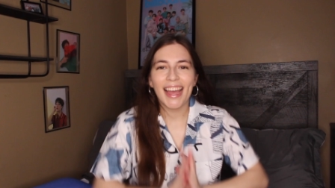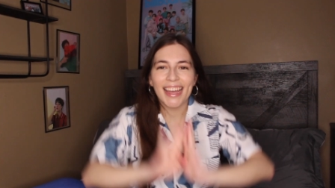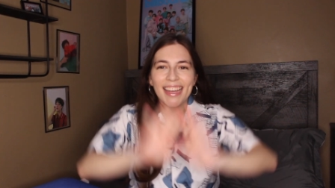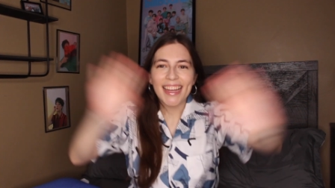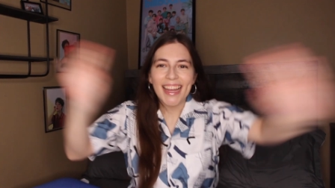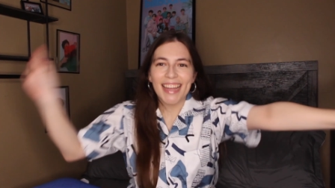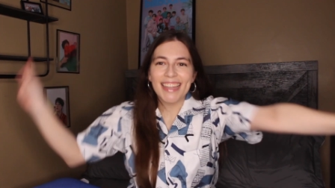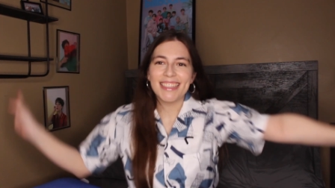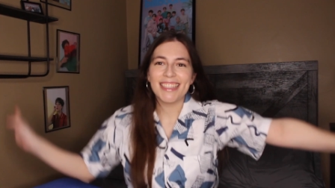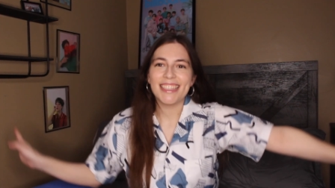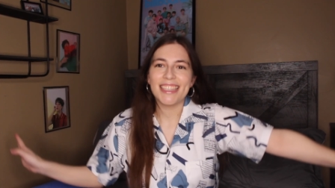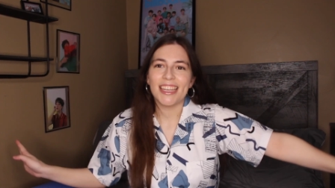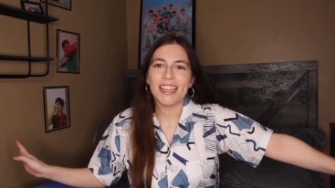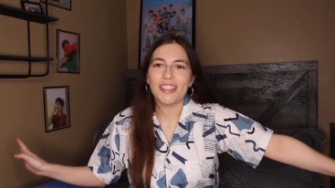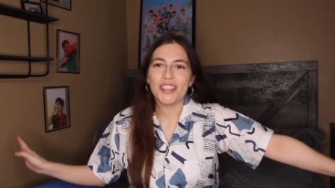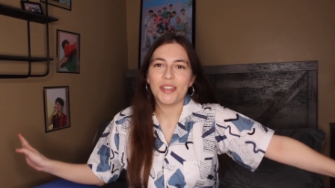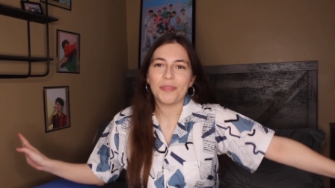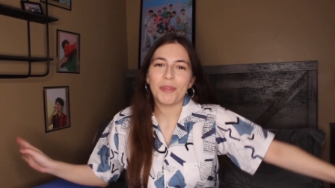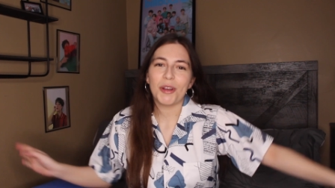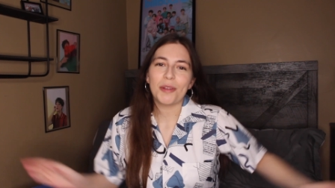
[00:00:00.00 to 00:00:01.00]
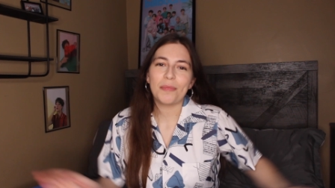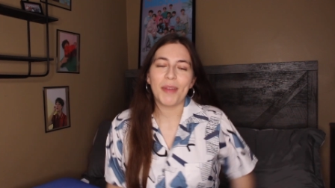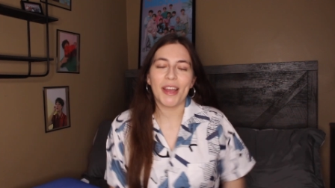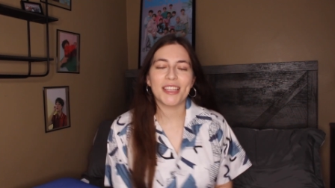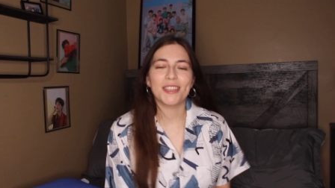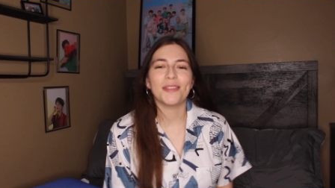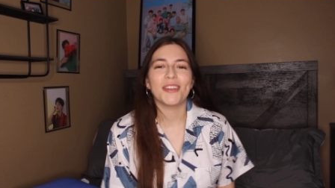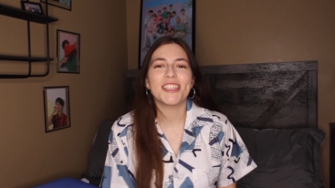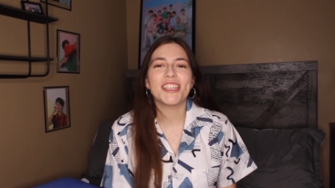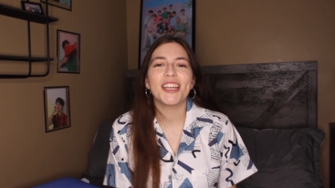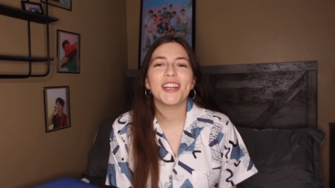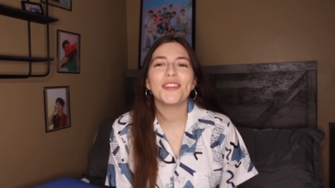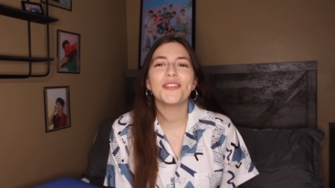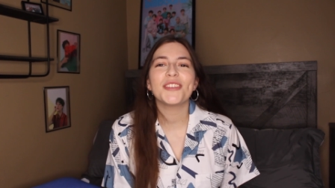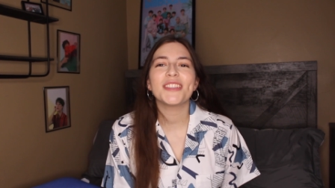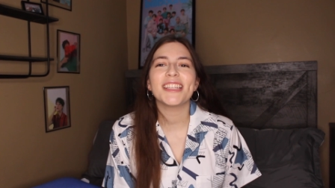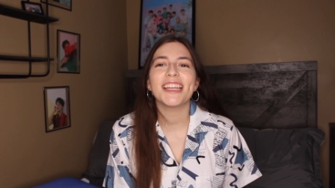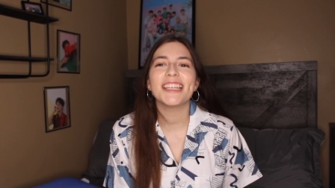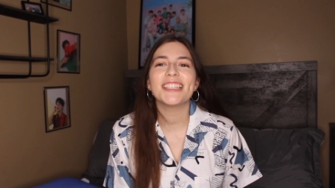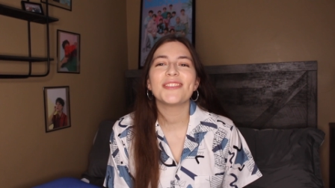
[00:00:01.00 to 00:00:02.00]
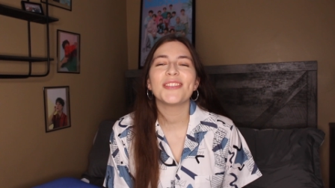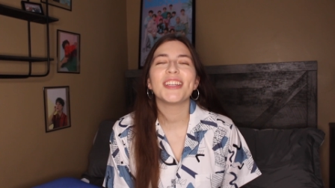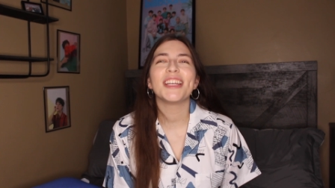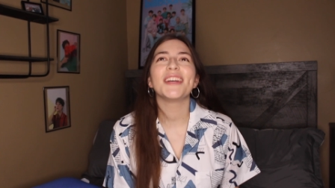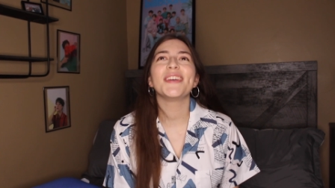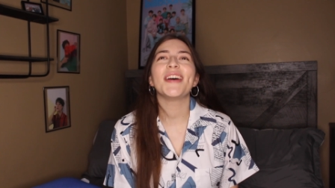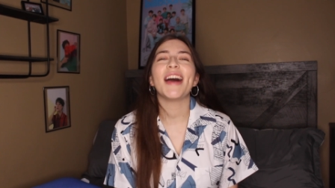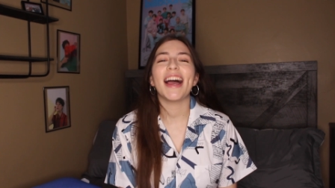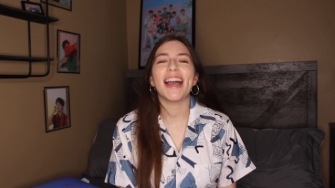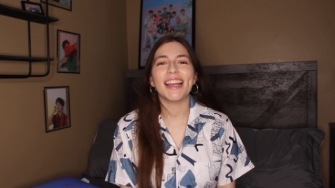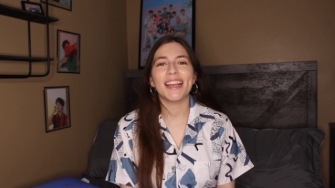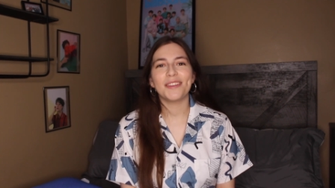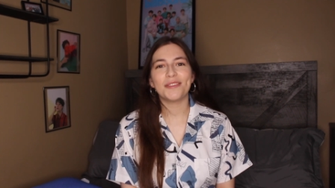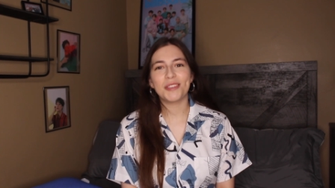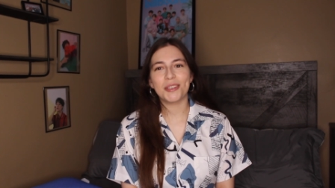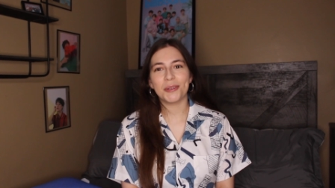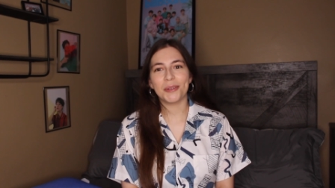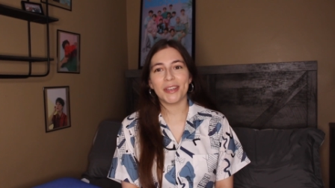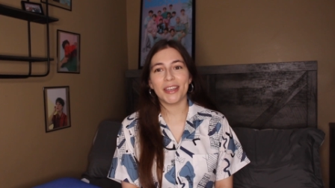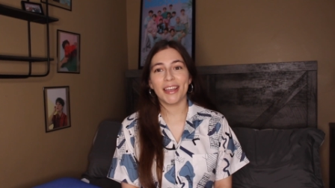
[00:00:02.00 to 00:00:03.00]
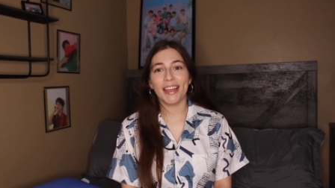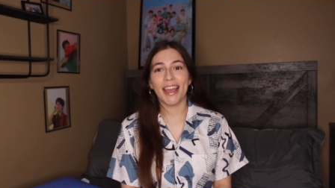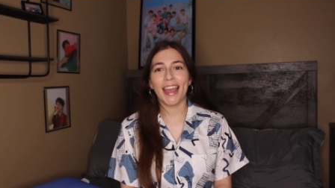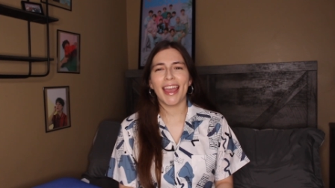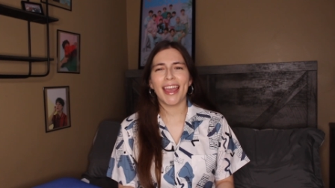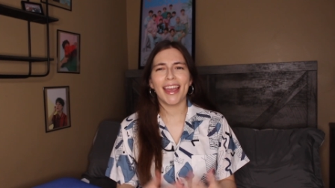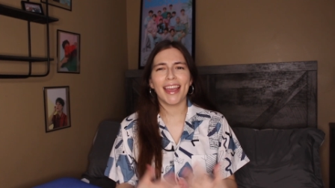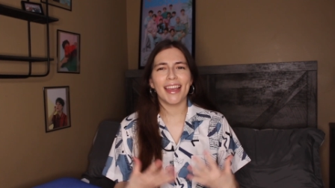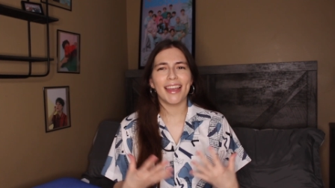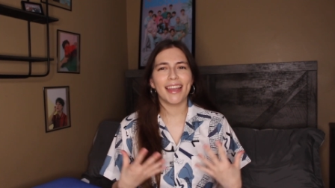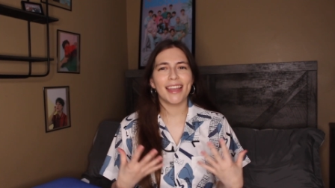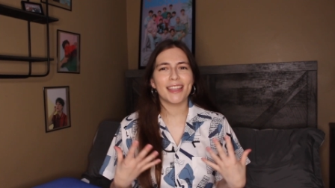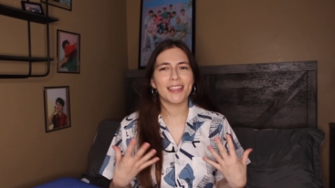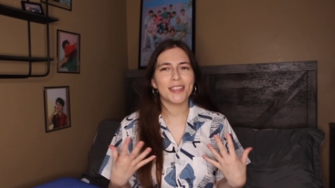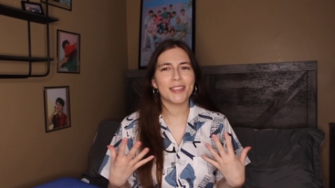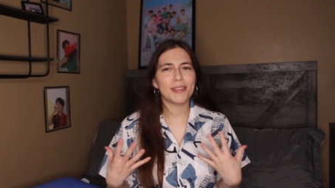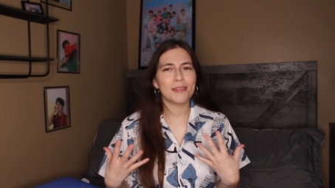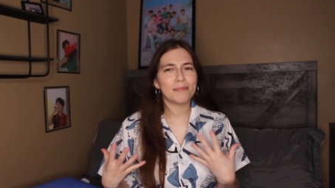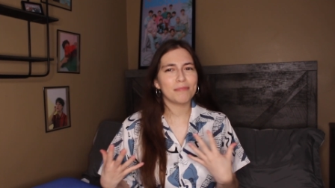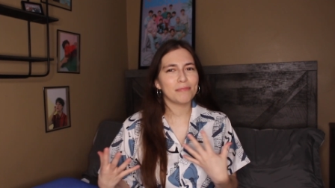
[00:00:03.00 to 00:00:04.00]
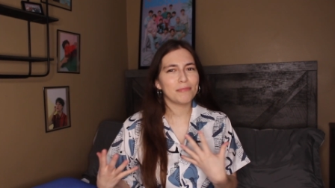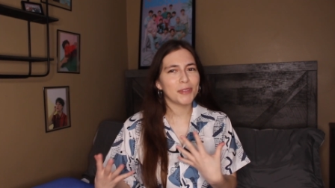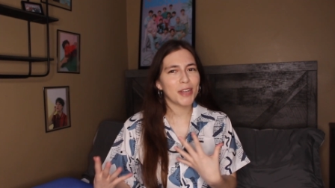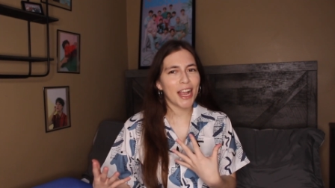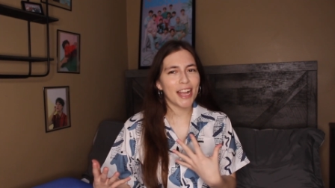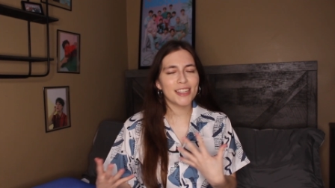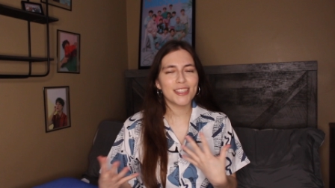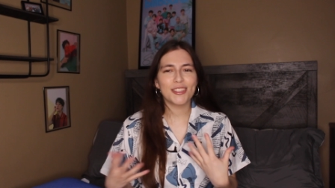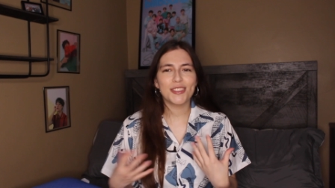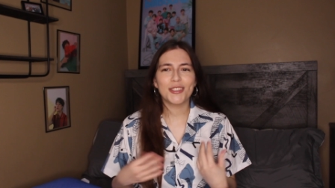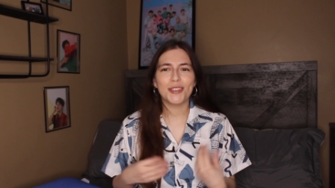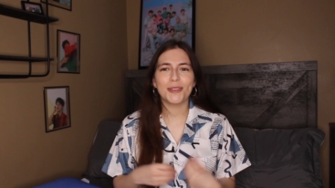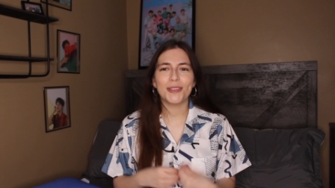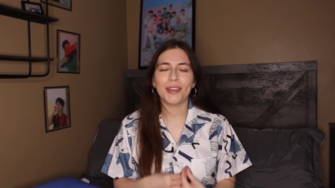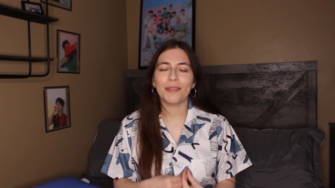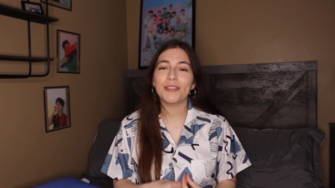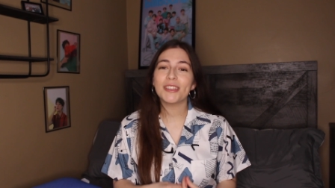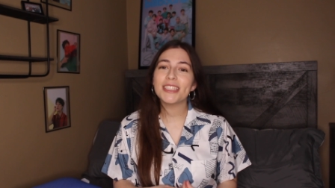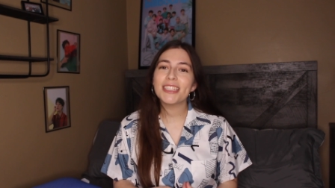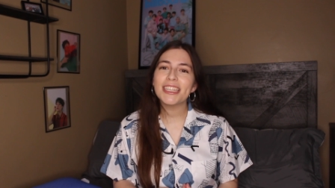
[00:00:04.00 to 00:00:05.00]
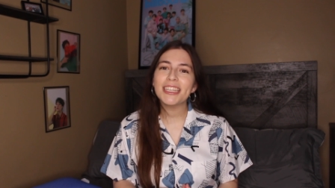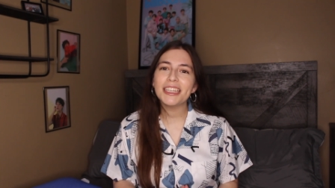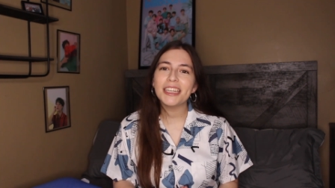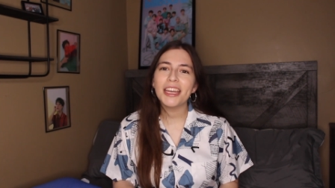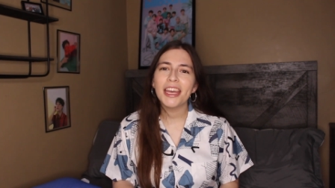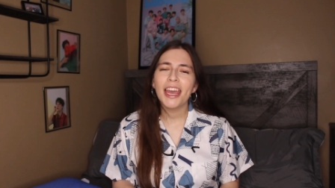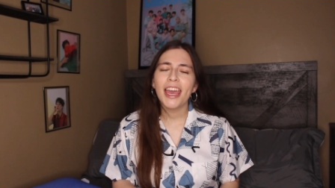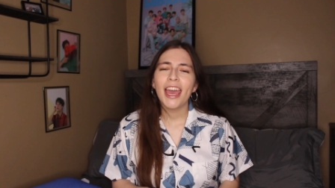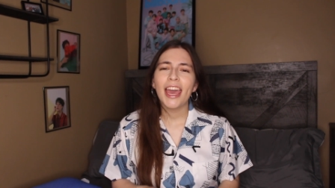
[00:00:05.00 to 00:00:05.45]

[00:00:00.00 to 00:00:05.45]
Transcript: Hi guys, it's Angie and welcome back to my channel. For today's video, I am doing a reaction to Seventeen.